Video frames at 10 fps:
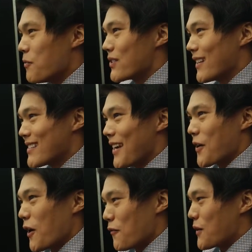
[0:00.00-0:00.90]
yeah, I'm just going to take
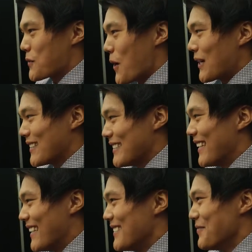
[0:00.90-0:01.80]
credit for his
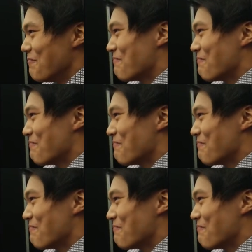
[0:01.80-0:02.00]
work.